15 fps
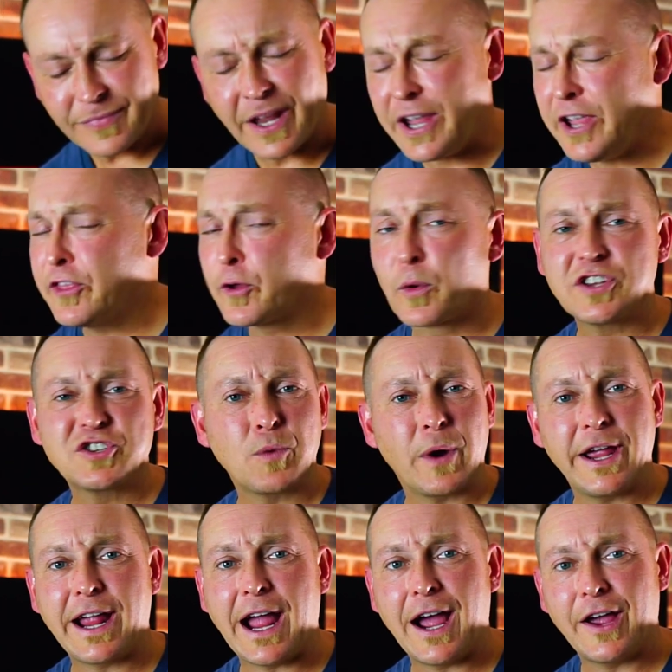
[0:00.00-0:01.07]
Either which
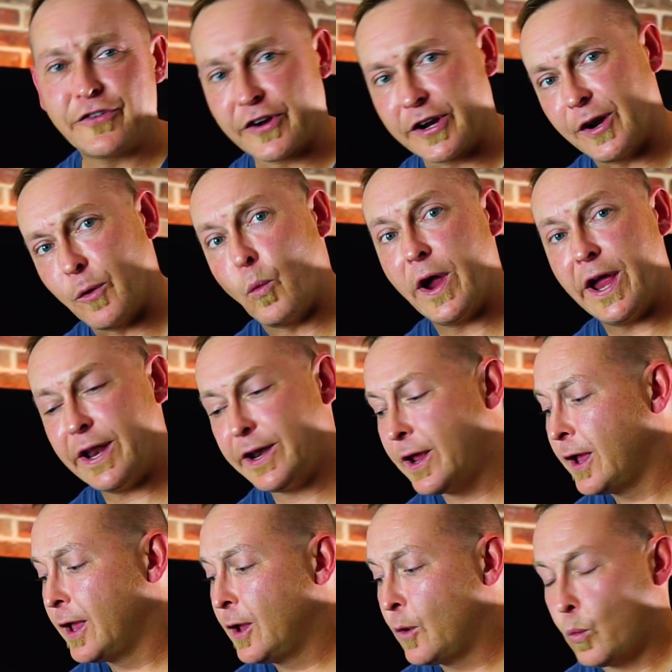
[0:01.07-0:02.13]
way, guys, you're going to win
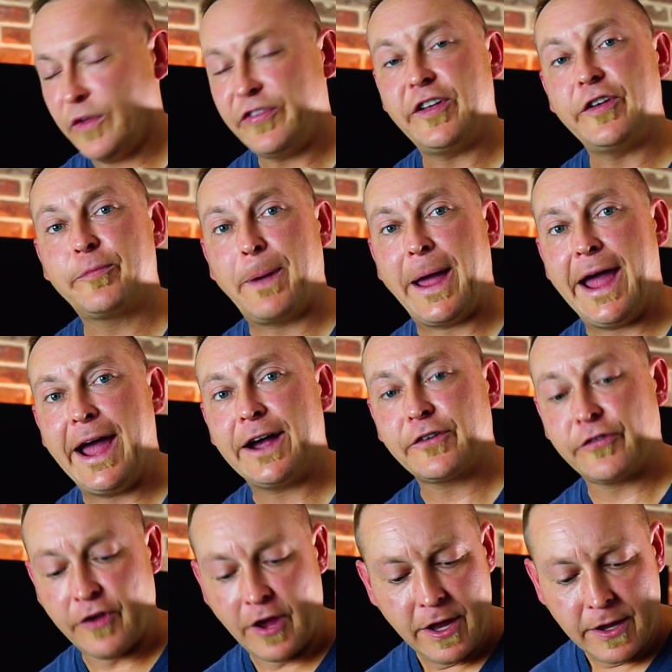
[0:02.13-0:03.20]
with these
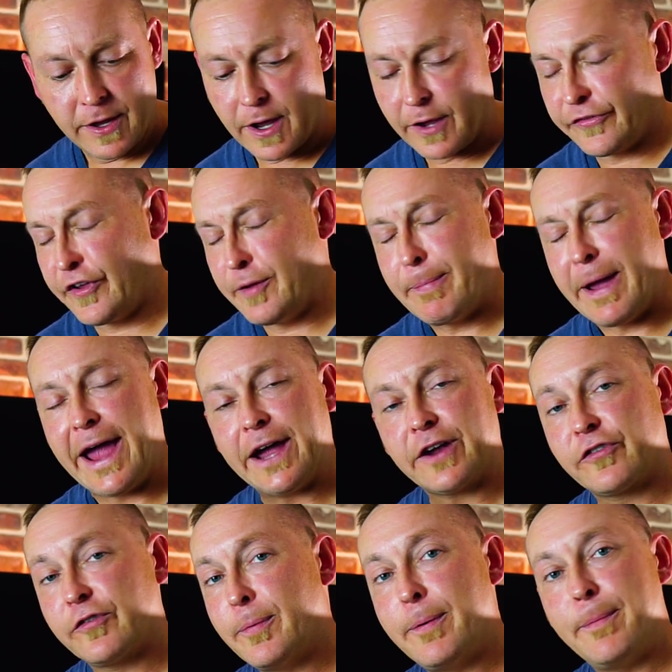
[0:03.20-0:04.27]
packs.
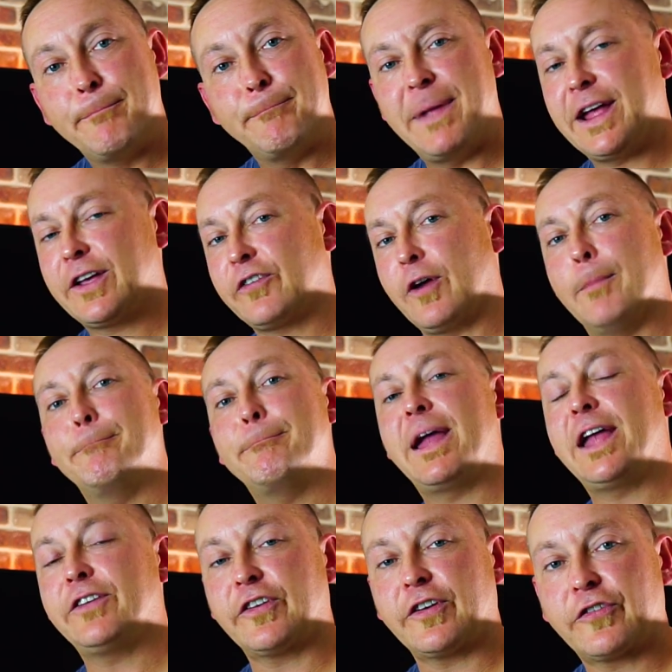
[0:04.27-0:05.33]
Zpacks makes
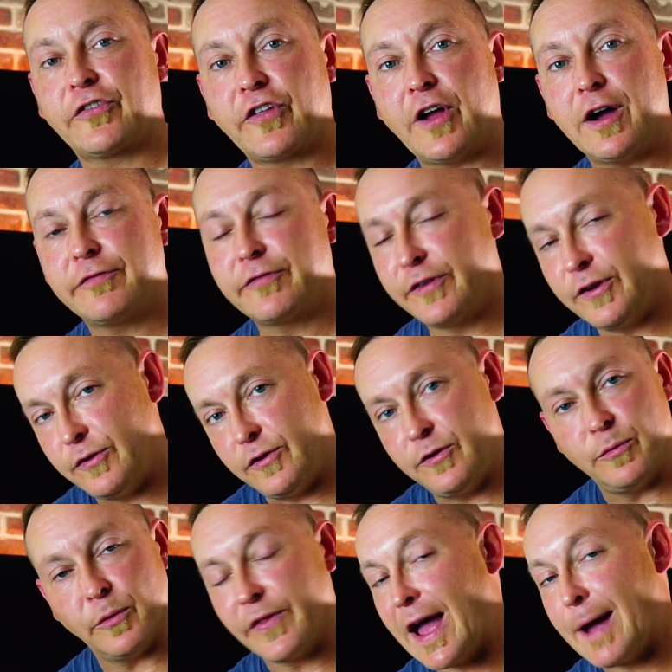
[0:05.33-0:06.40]
amazing stuff.
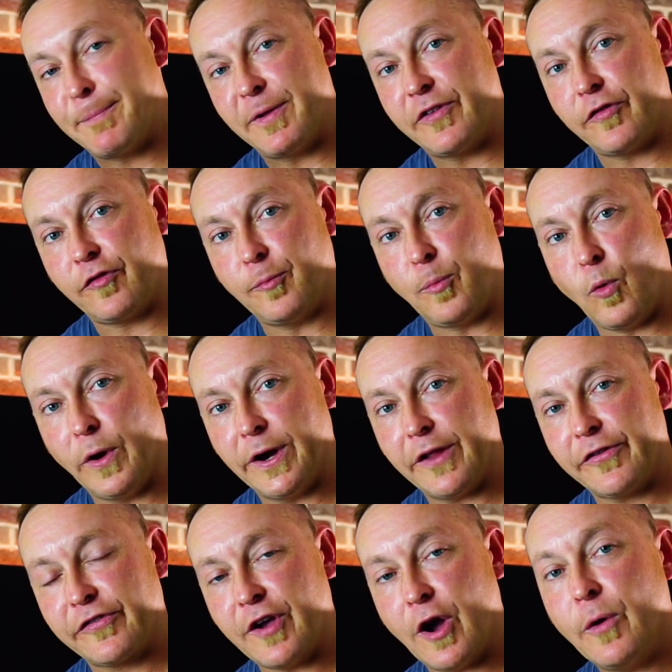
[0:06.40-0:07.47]
You will not be
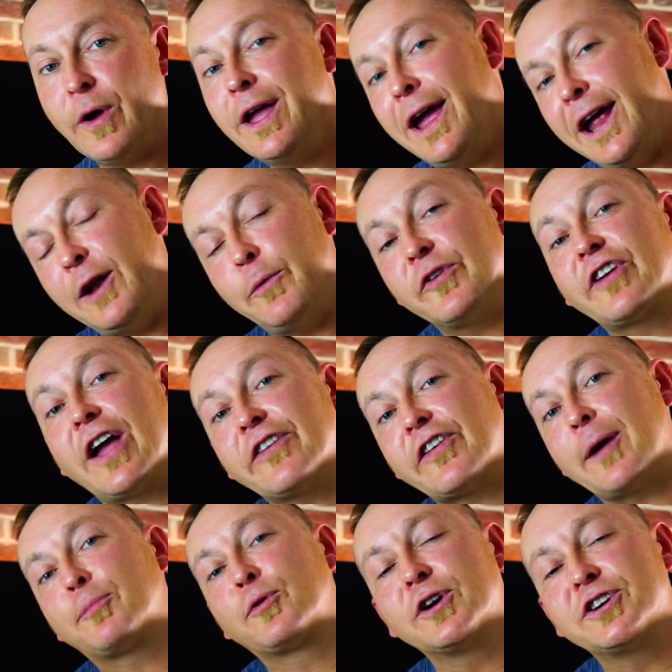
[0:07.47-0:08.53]
disappointed. So anyways, guys, I
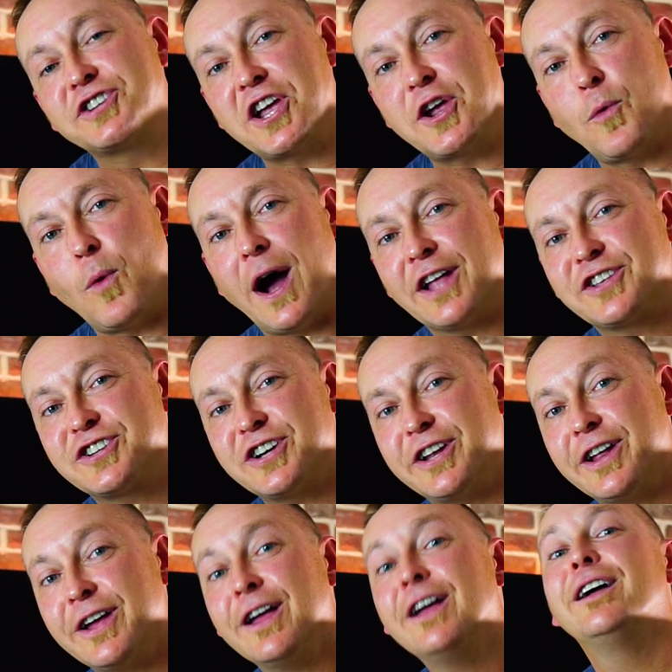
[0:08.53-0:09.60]
appreciate you
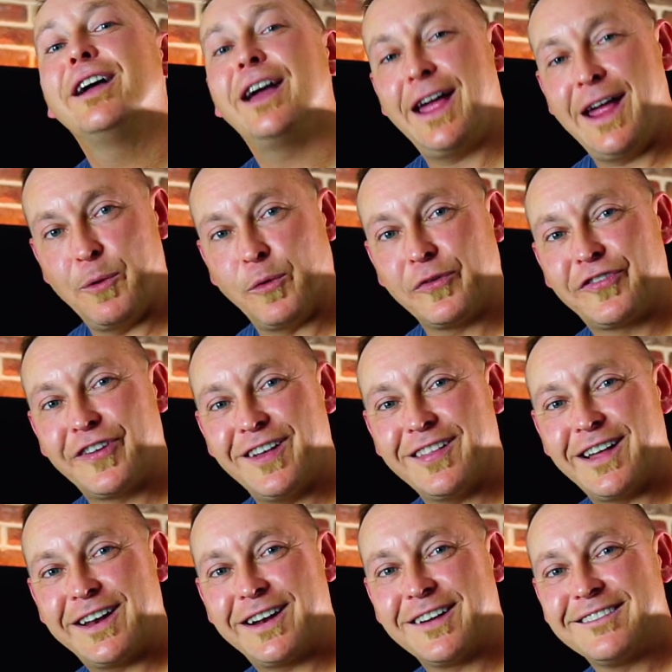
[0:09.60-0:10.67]
watching, and we'll see you
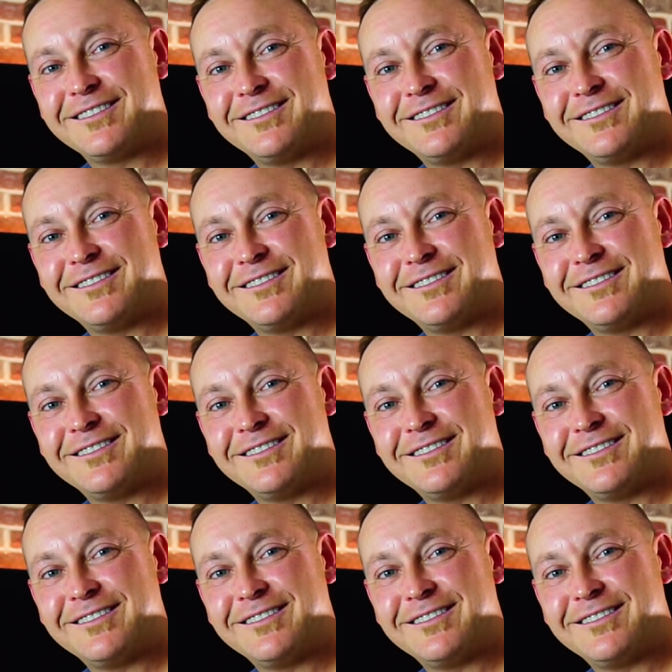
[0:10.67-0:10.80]
later.